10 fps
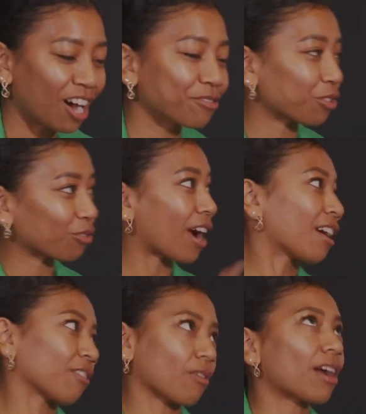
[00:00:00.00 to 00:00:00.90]
So
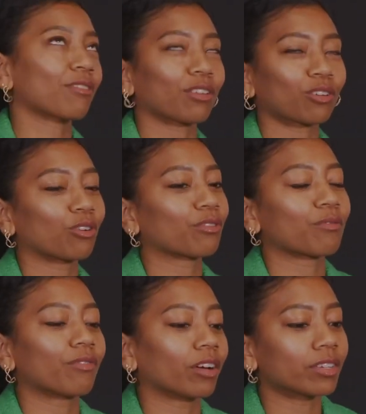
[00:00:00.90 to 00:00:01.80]
right around the corner
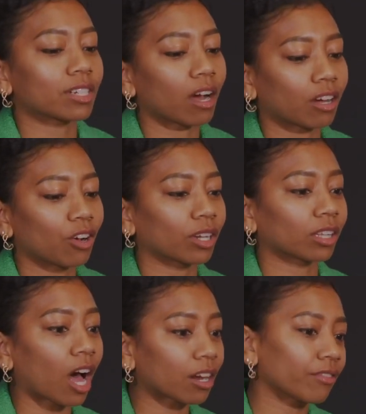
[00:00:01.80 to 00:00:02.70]
from Velvet Taco, and a
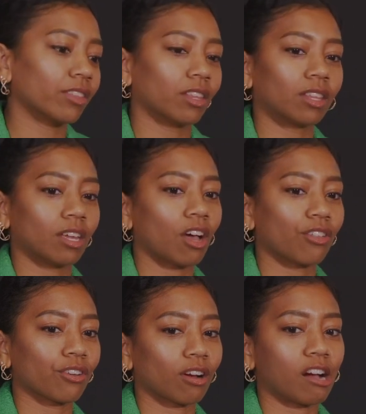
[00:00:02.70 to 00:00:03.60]
lot of the
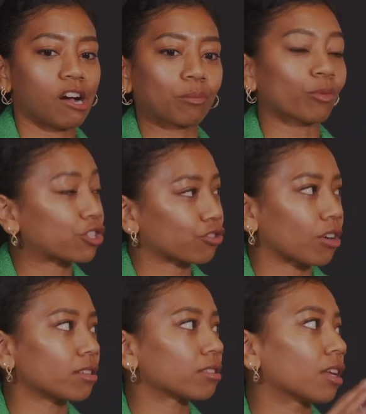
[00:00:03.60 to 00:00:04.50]
other
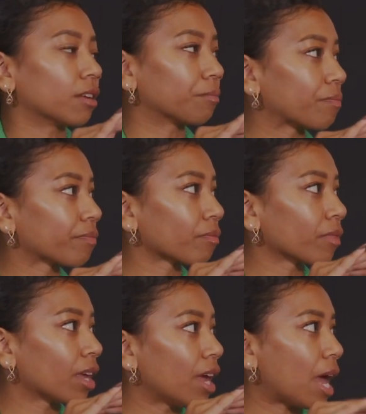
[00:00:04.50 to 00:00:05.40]
restaurants and
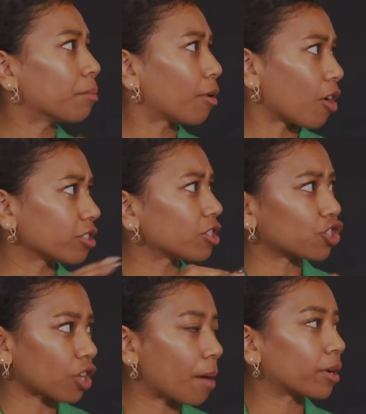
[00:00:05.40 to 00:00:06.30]
bars and
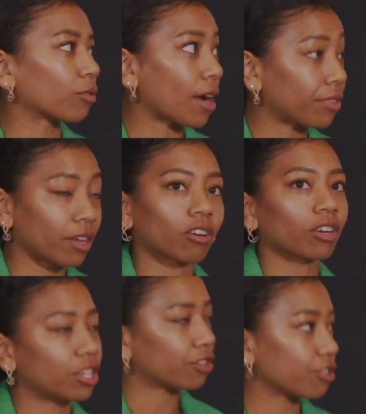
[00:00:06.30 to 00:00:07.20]
shopping right there
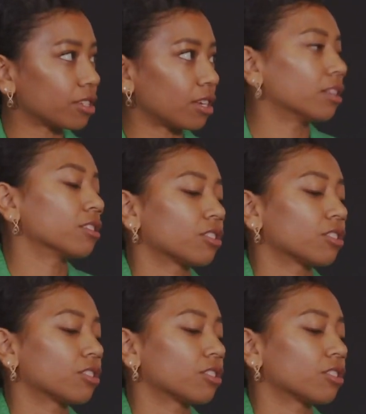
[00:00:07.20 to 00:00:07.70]
on Henderson.